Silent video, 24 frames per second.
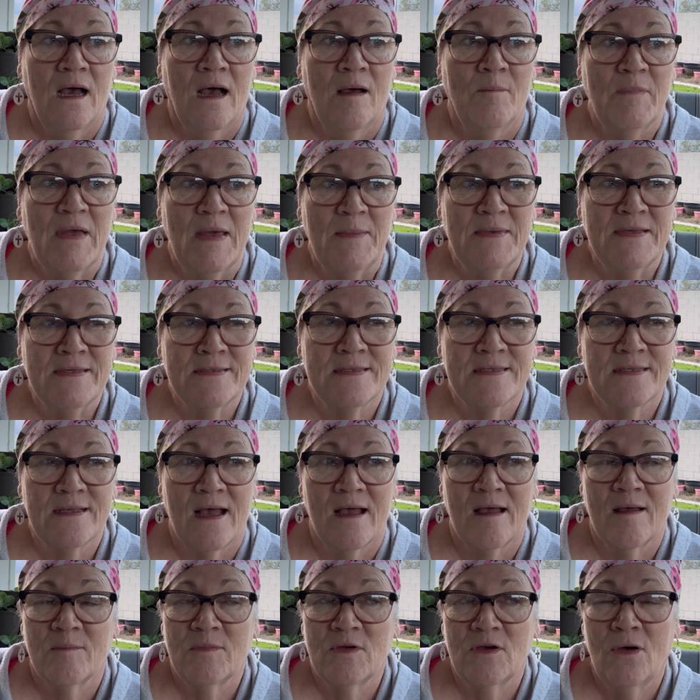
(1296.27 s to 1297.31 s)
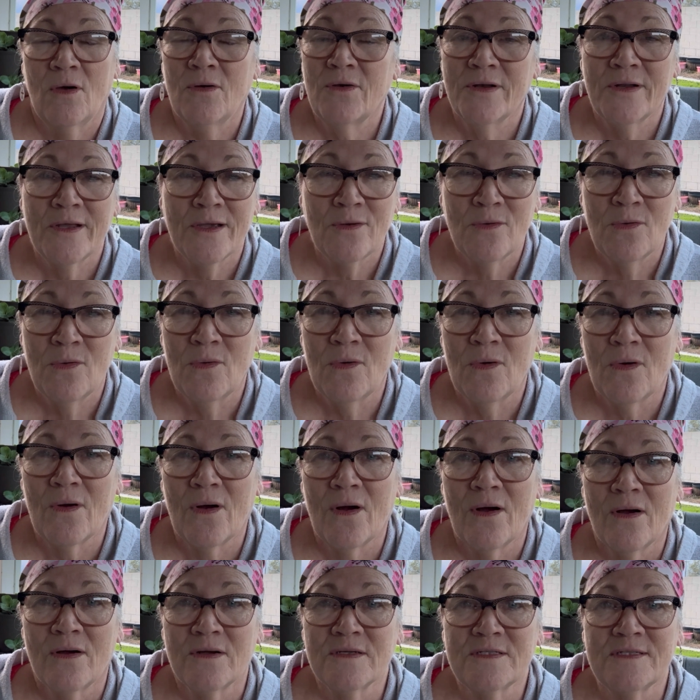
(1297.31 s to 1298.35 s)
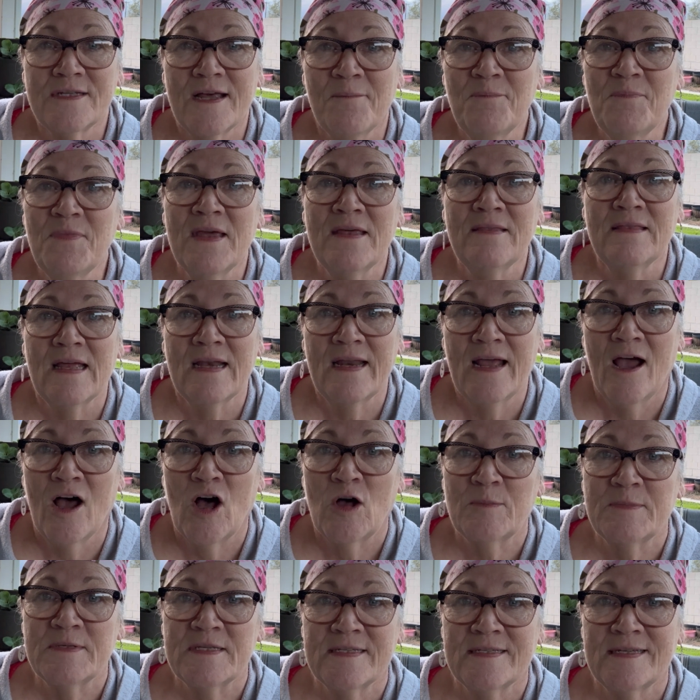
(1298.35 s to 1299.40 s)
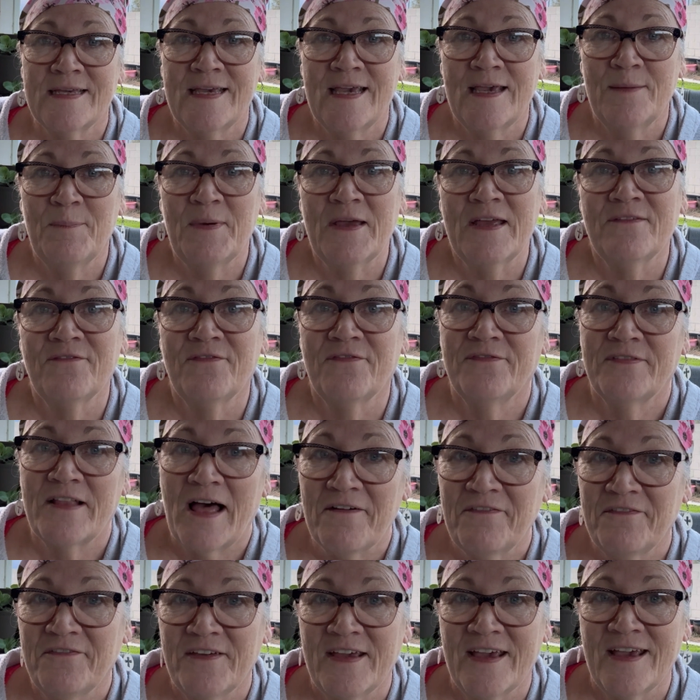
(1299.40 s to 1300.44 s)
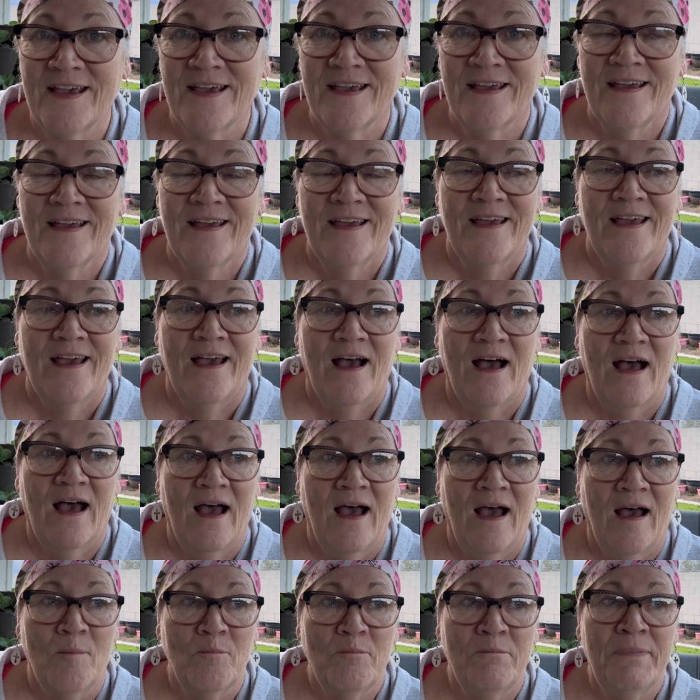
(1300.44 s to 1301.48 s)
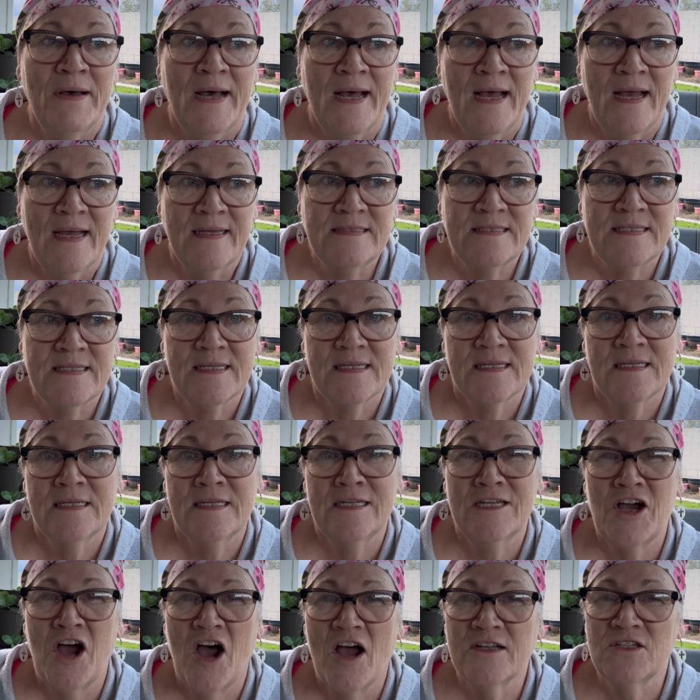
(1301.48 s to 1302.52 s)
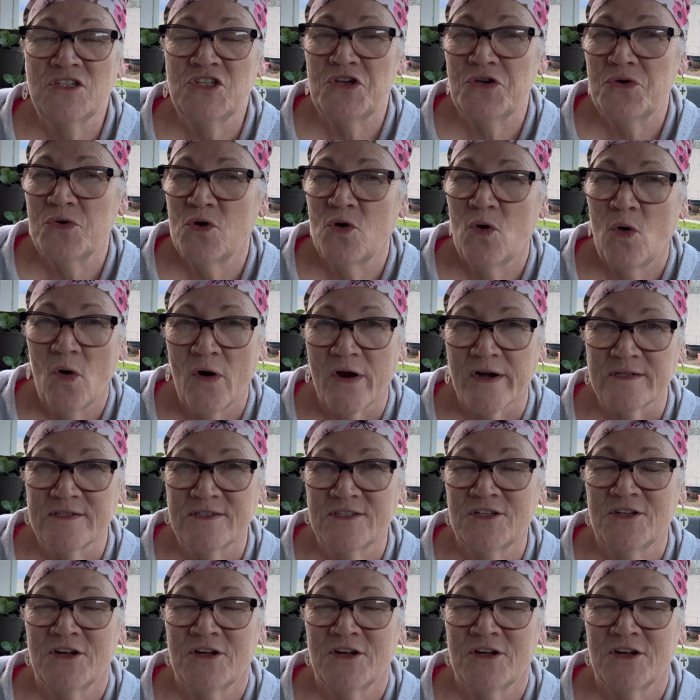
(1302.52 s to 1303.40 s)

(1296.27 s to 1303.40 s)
maybe some coconut coir, something that helps keep it fluffy, but not too coarse.